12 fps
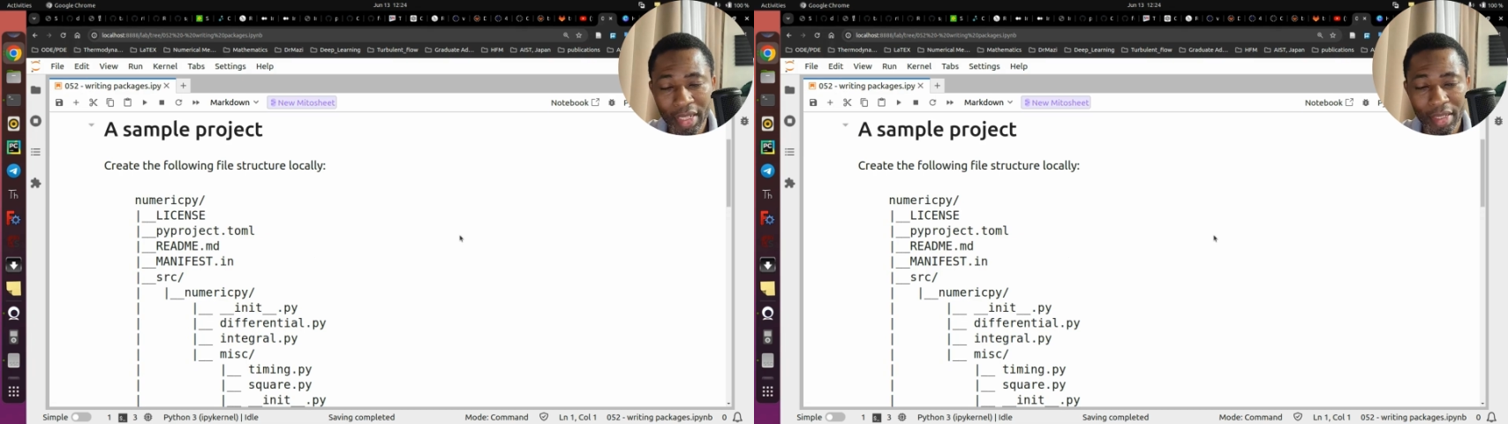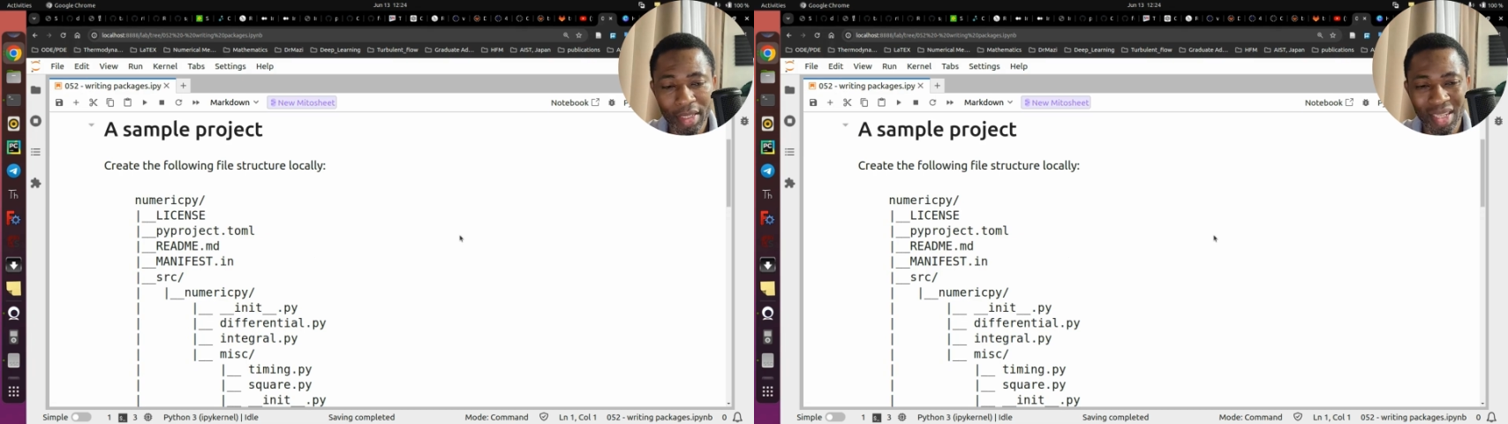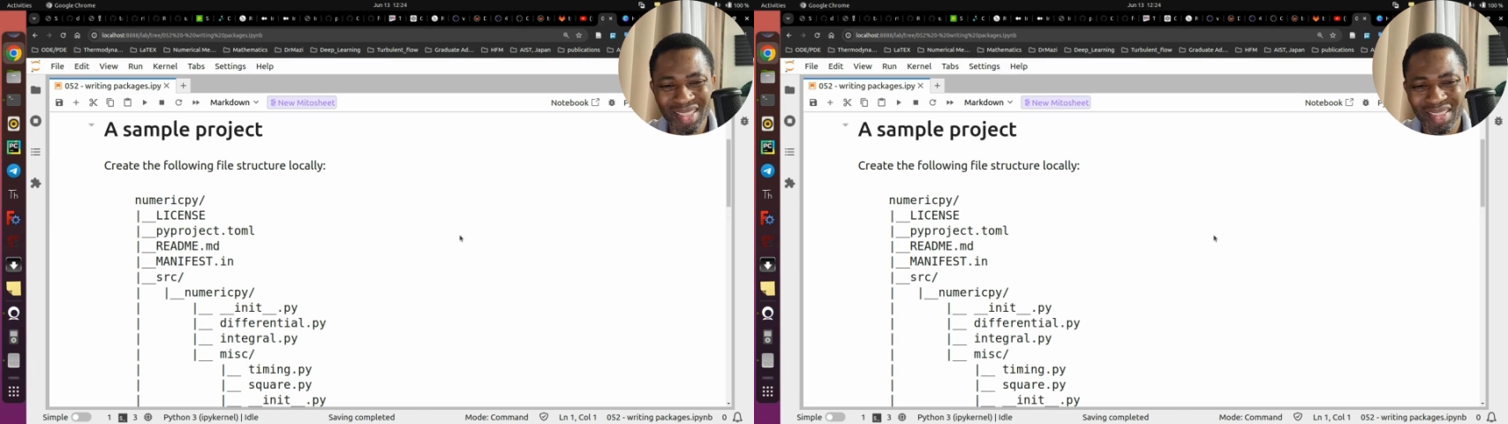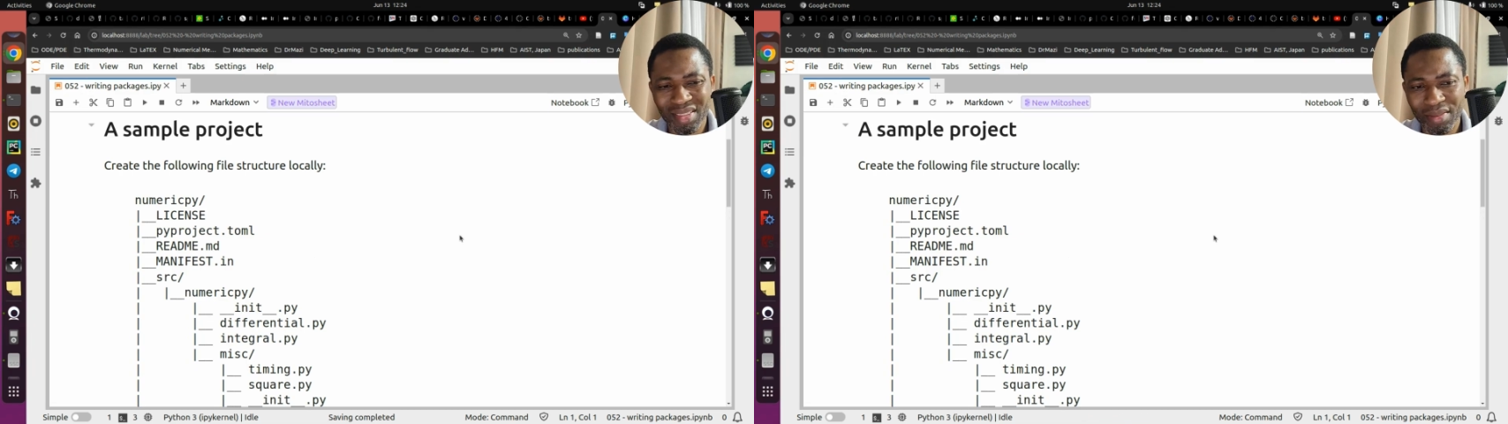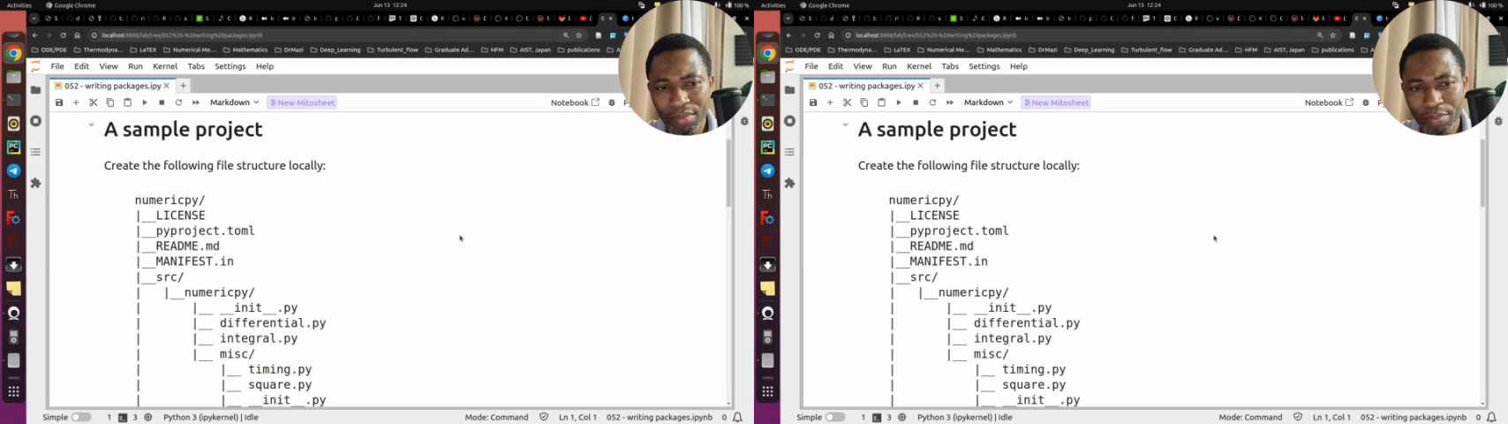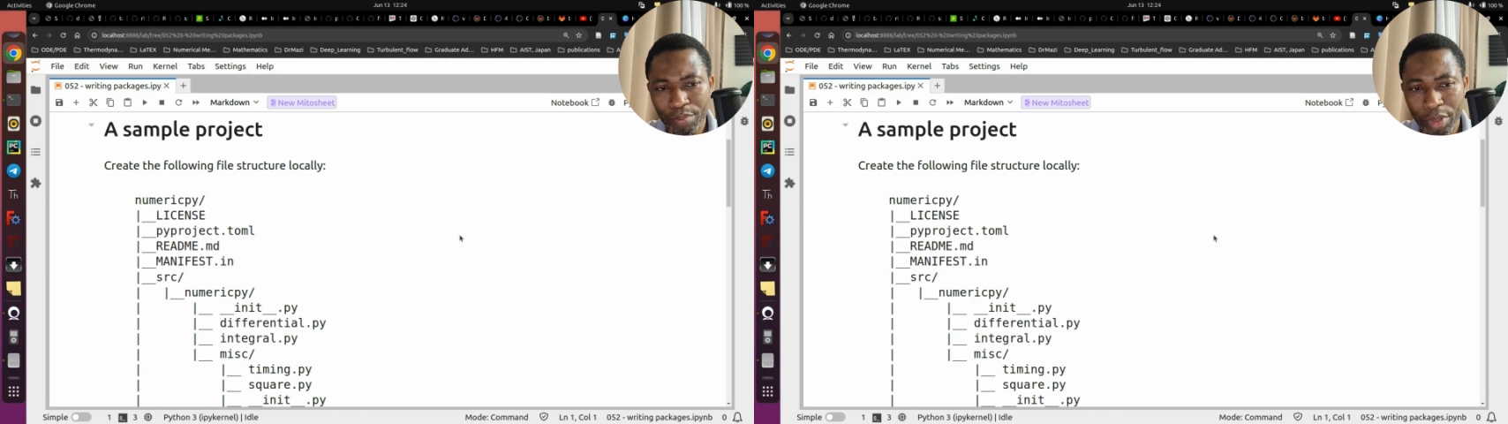that
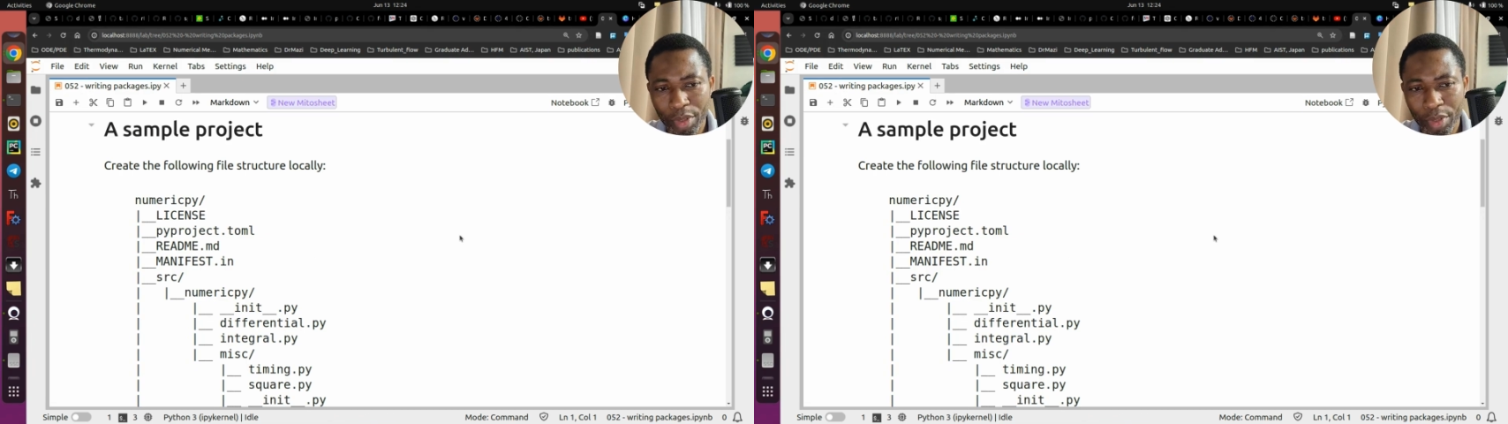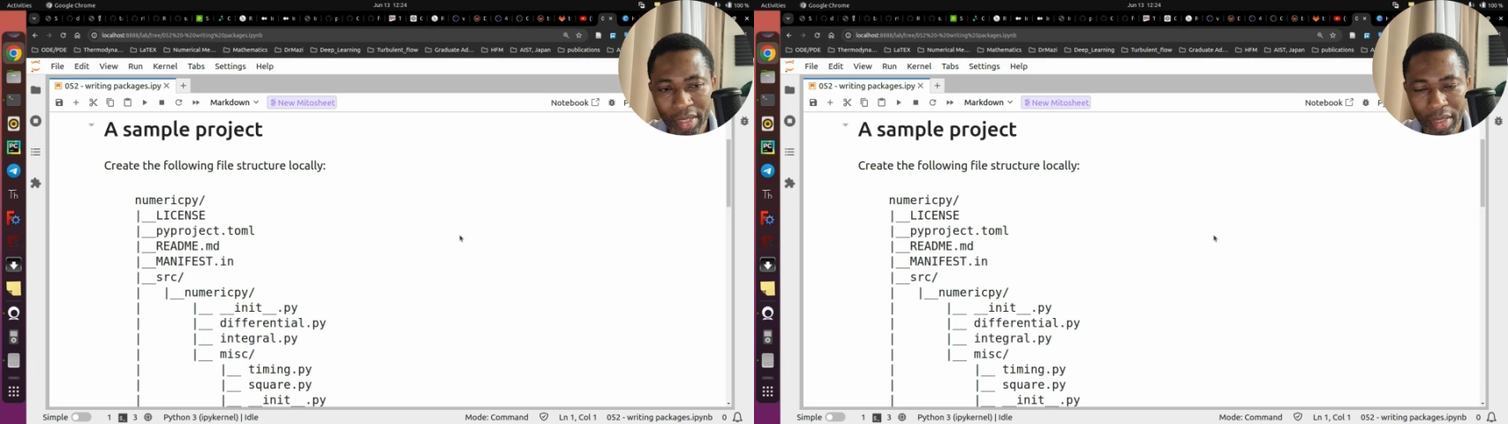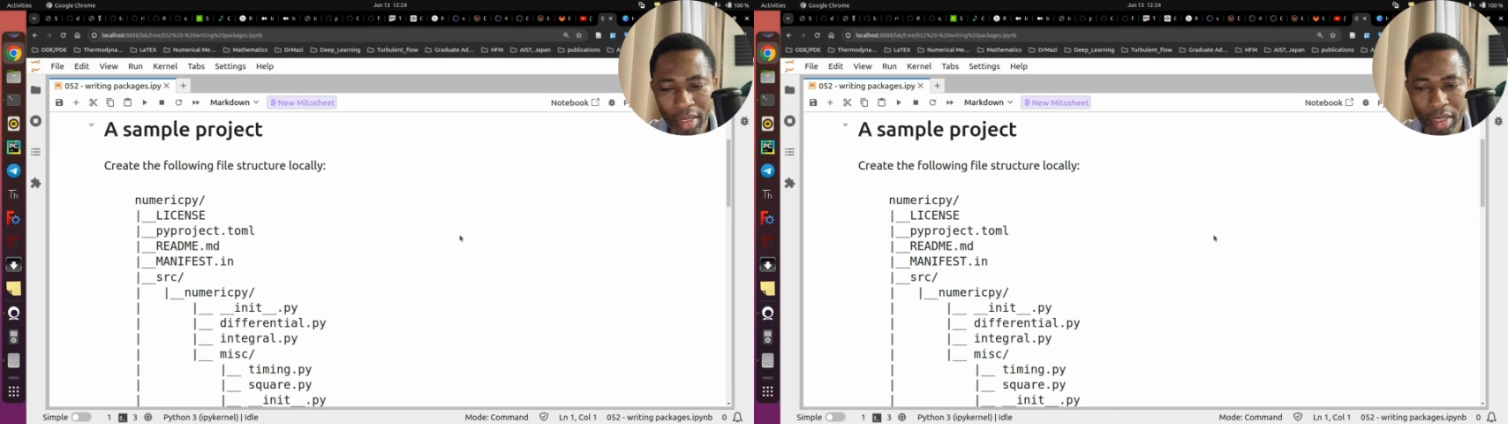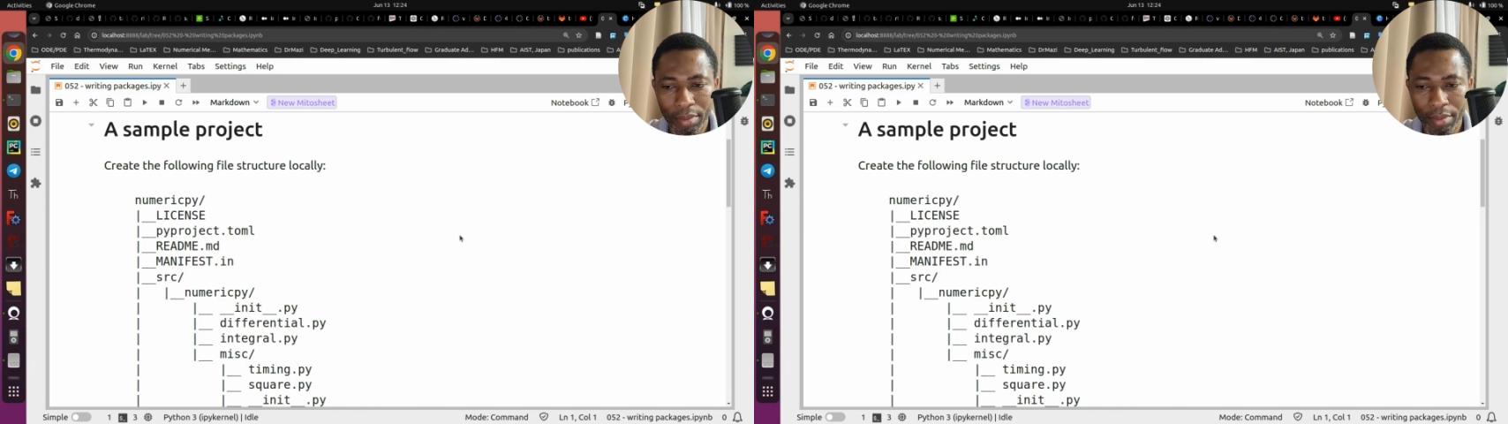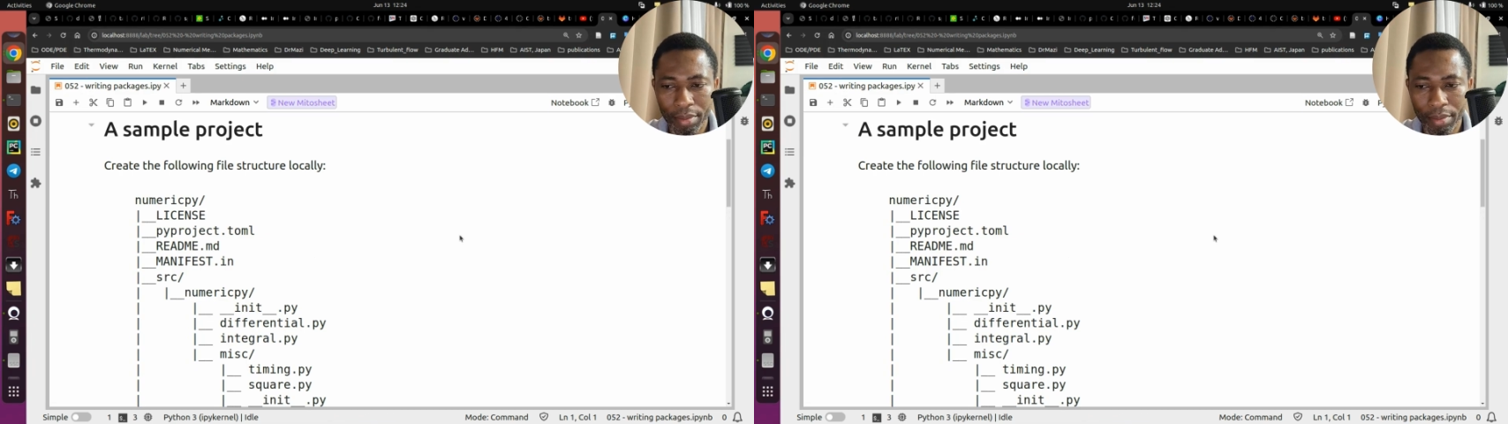parent name.